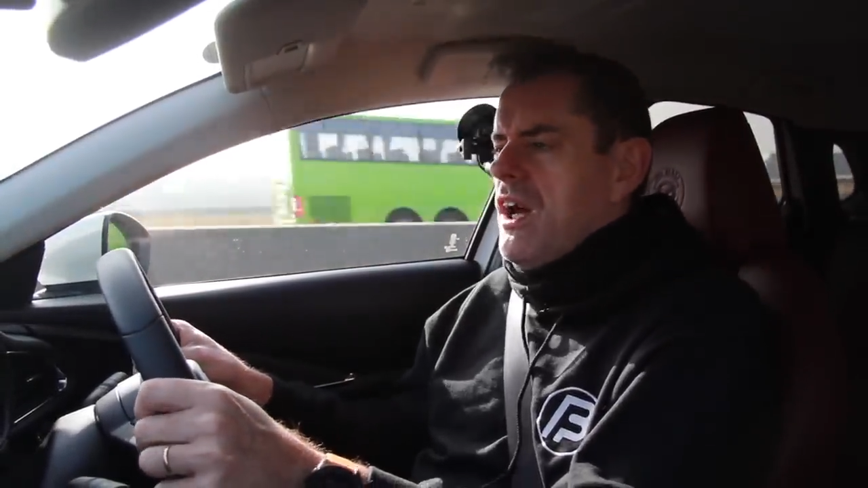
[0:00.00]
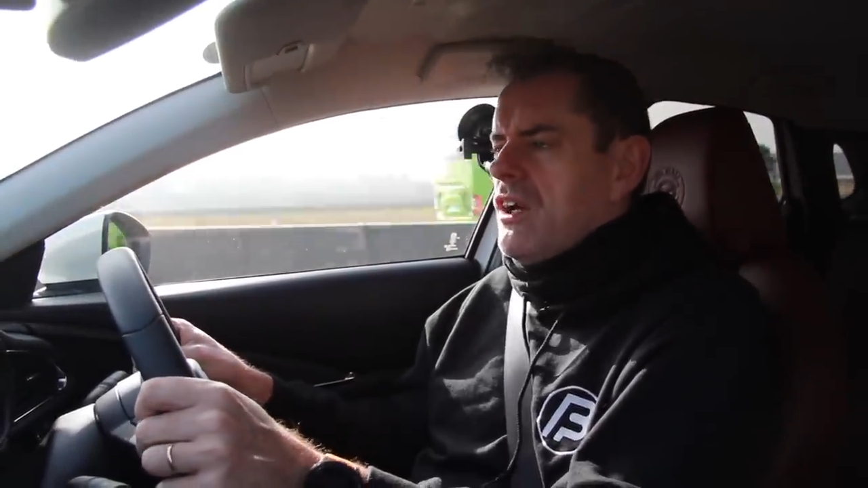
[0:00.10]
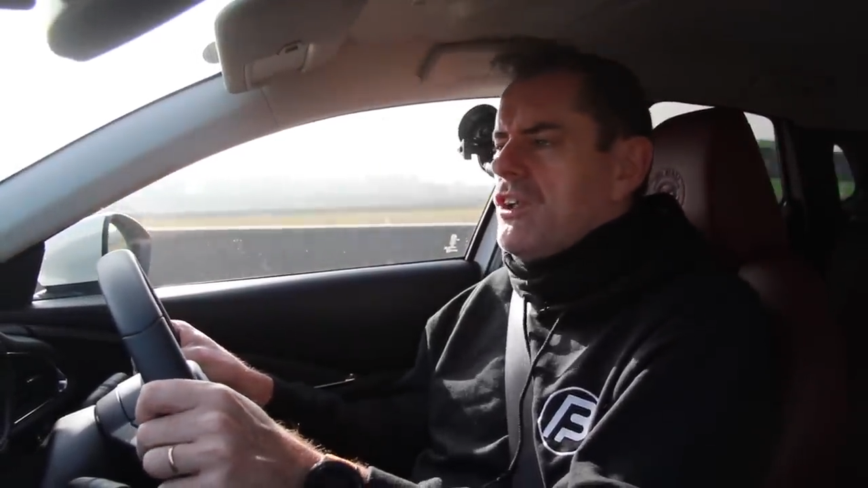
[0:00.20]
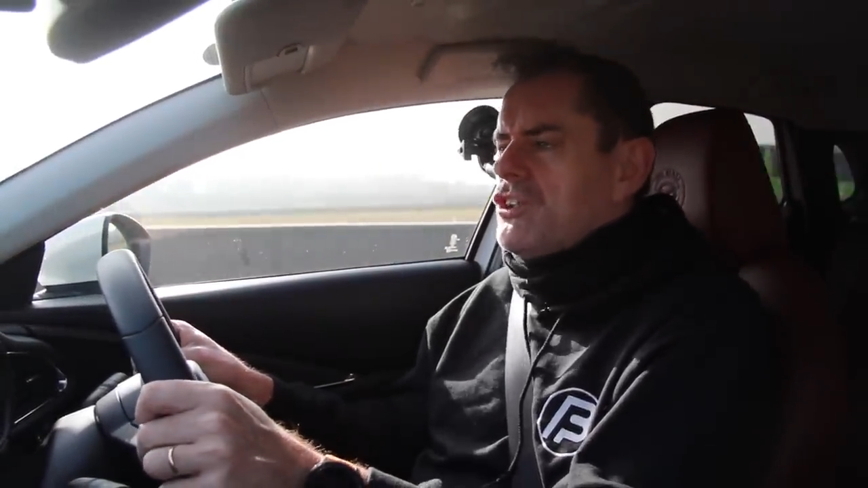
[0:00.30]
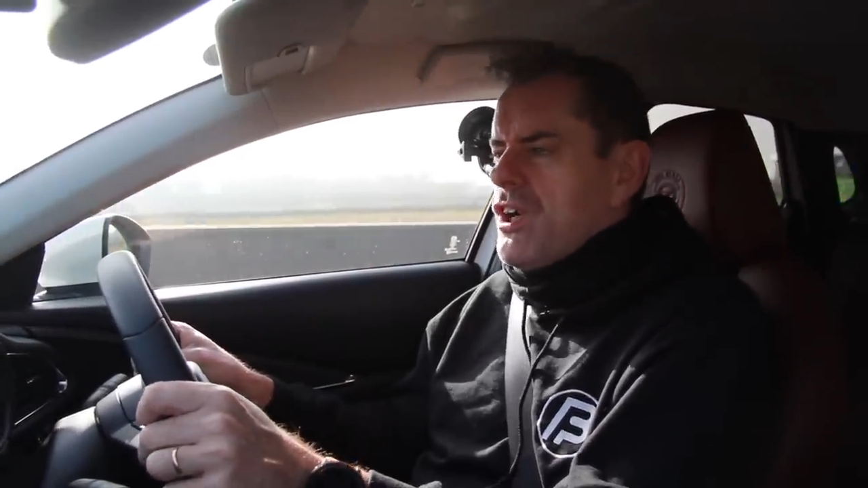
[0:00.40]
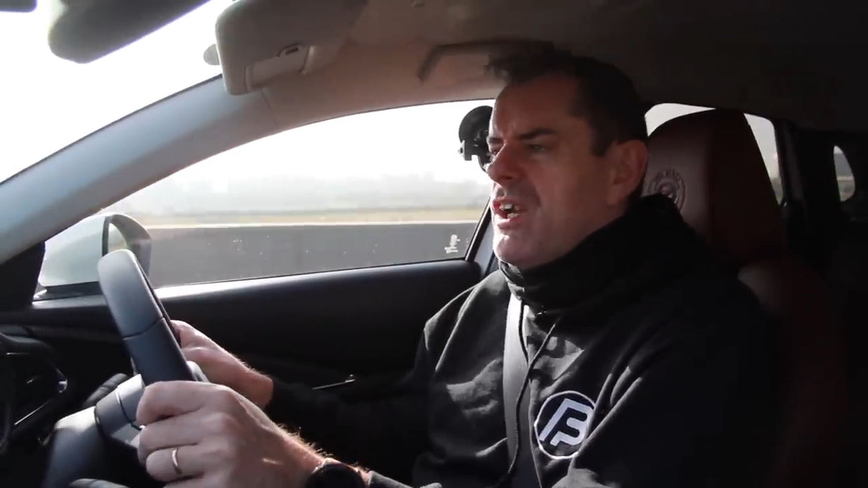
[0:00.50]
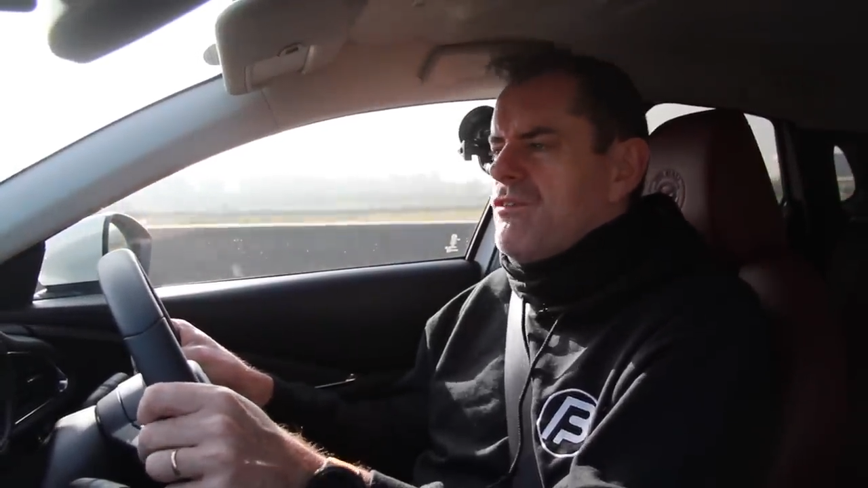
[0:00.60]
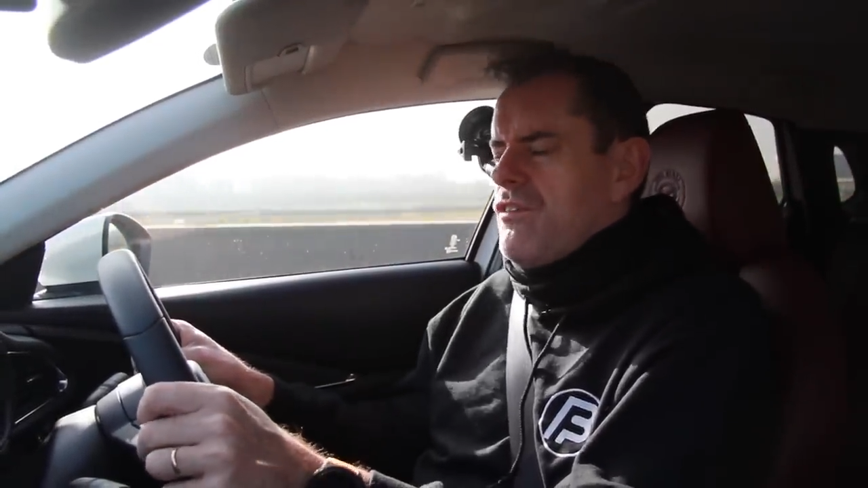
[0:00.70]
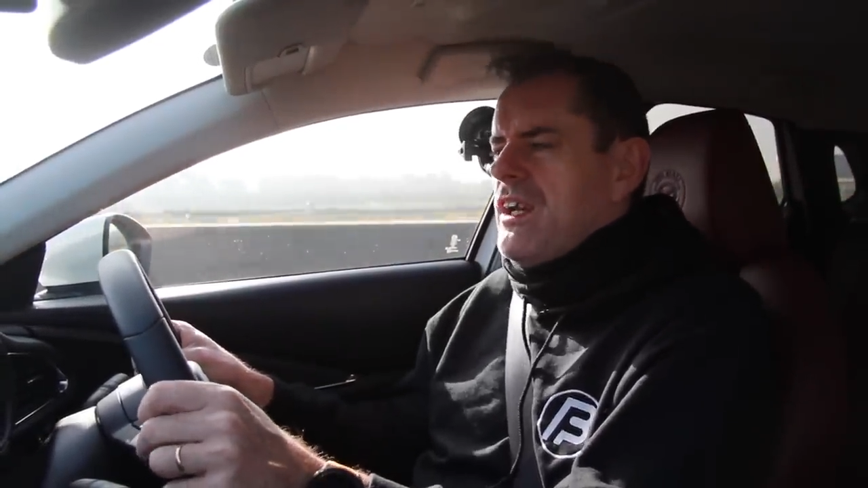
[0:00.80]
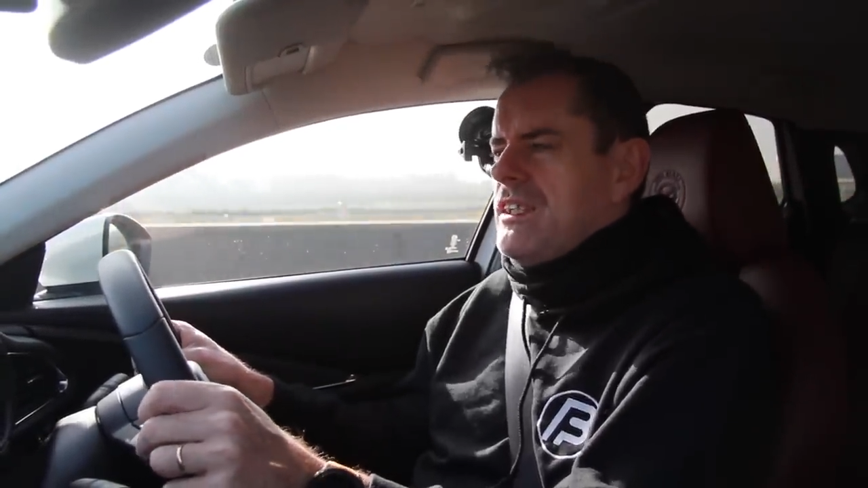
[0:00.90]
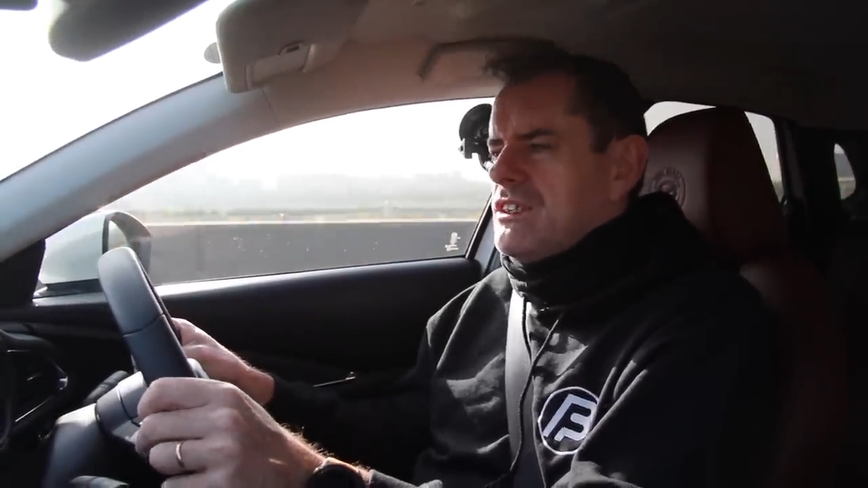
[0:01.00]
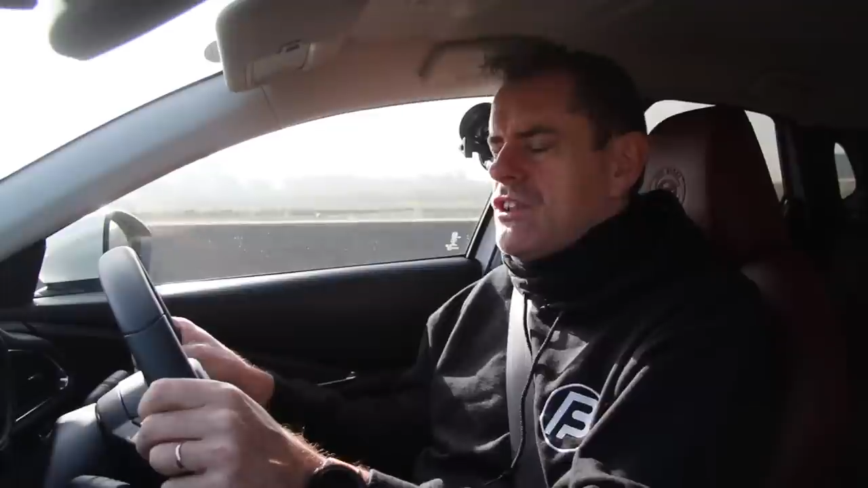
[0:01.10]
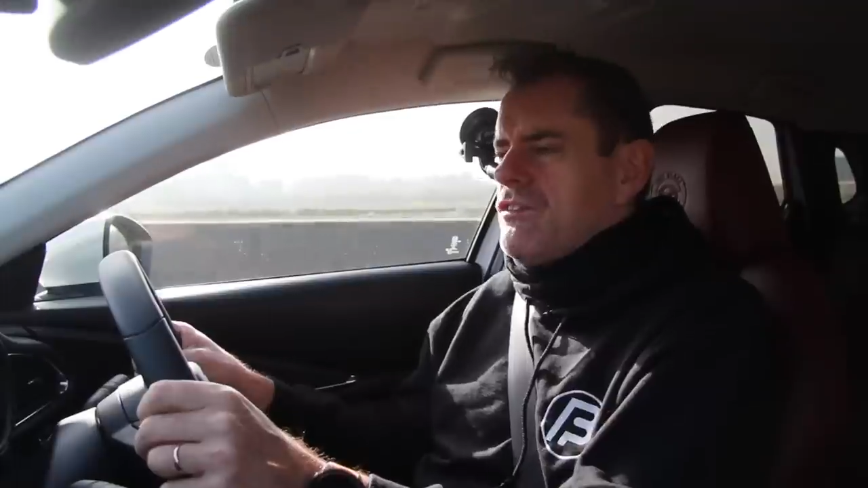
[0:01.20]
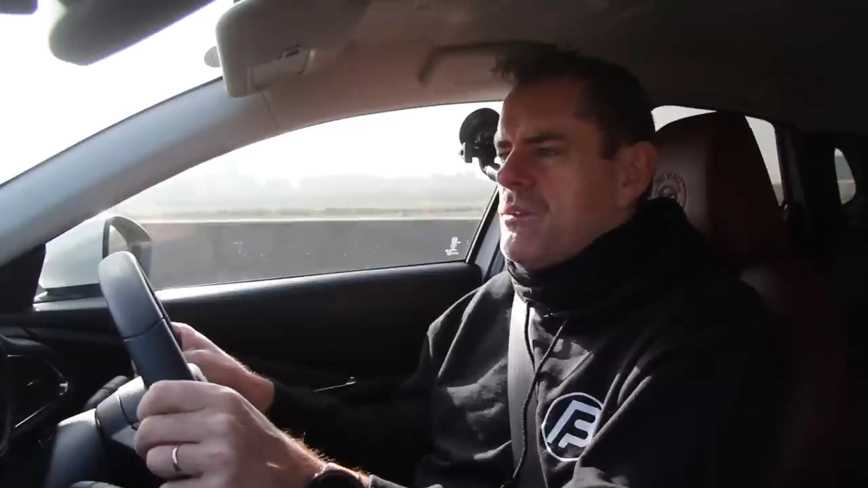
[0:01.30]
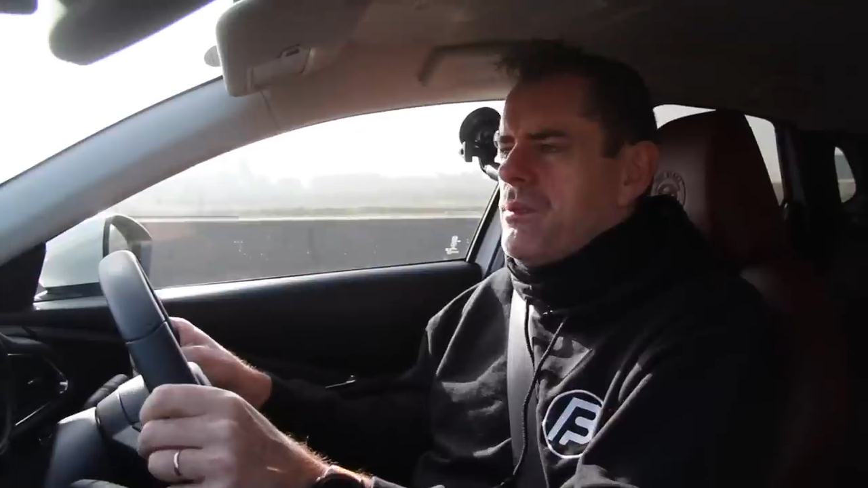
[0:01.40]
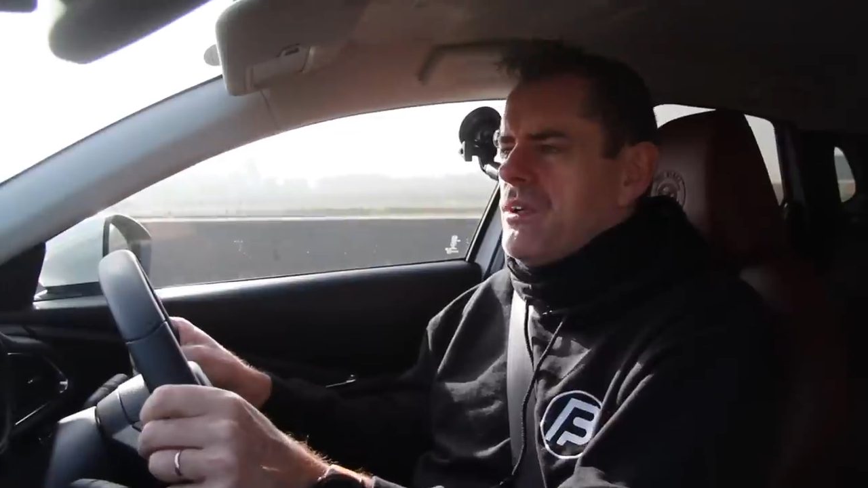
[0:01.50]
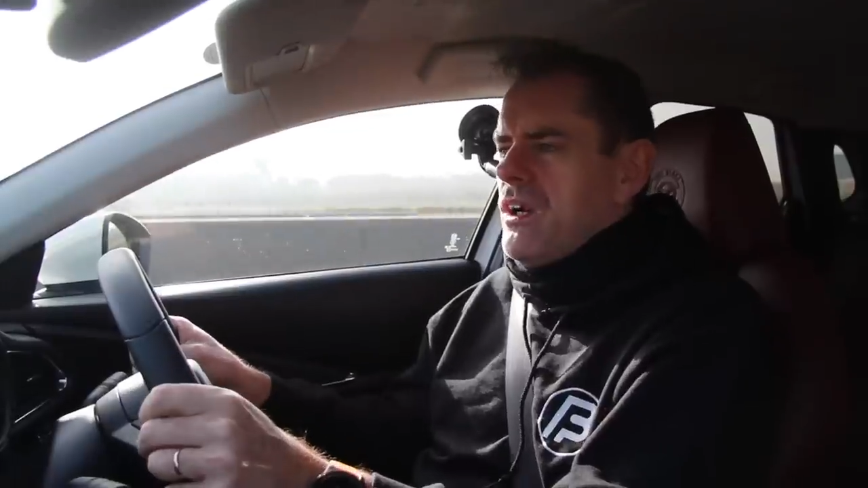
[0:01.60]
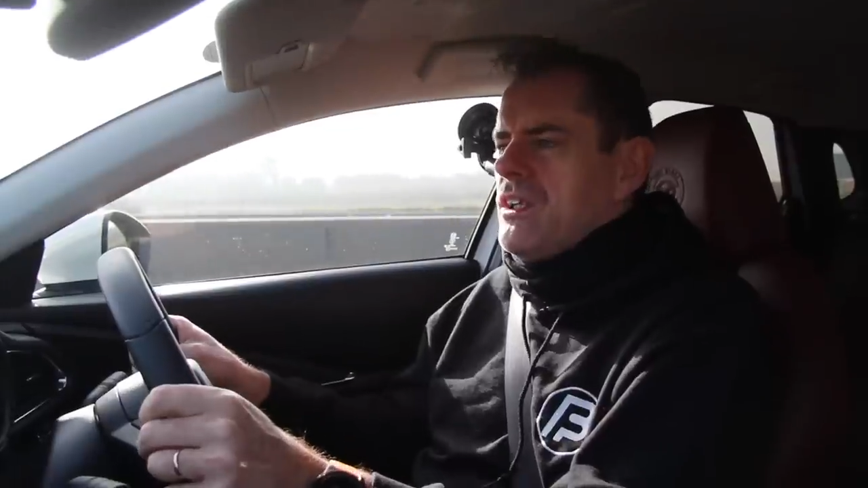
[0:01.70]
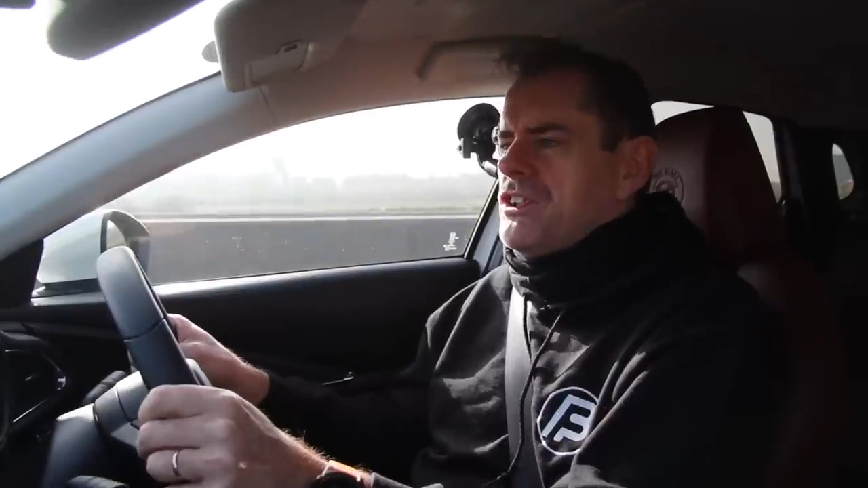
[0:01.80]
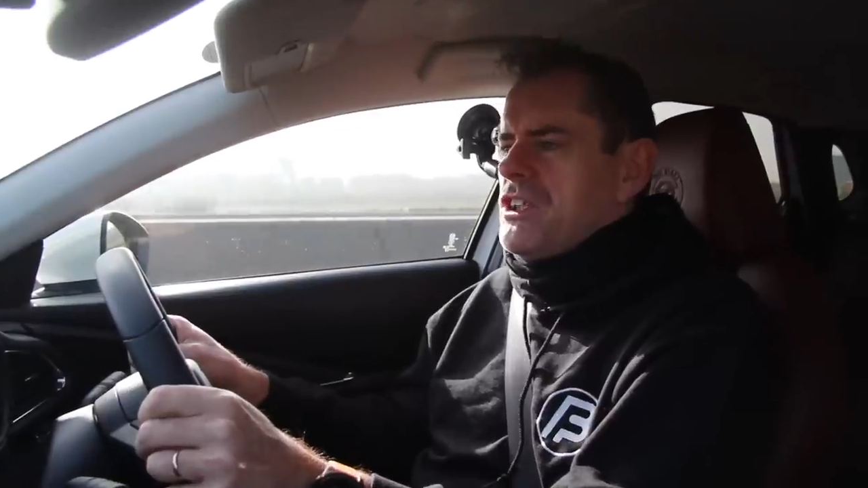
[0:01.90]
I'm going to try and find stuff to put
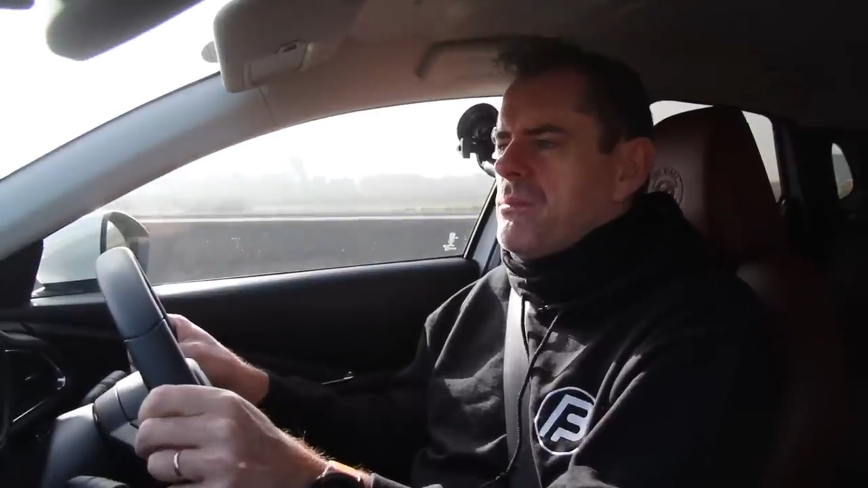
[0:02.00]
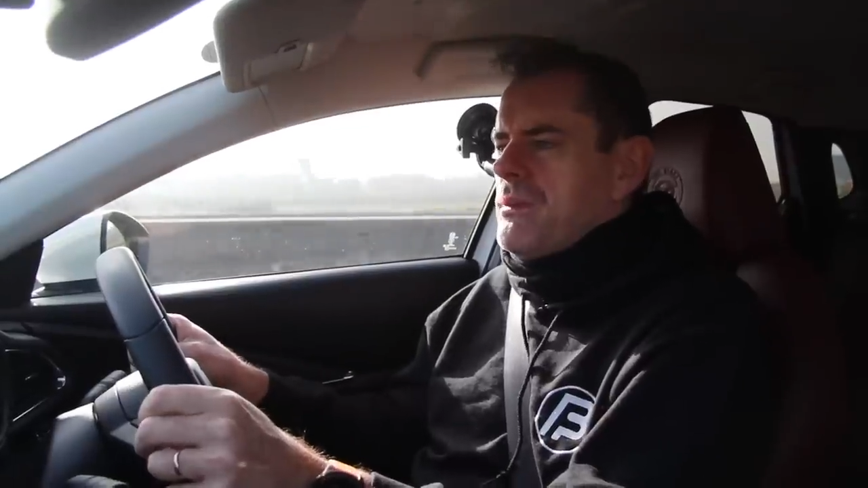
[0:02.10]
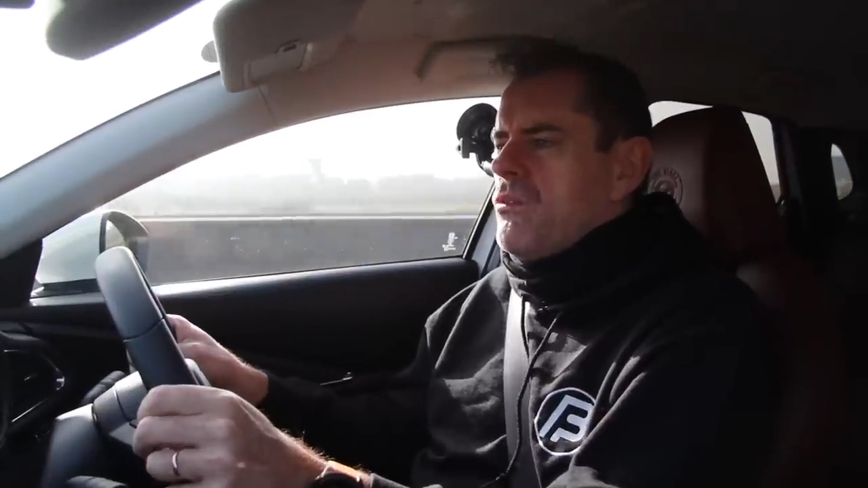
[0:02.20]
on the shop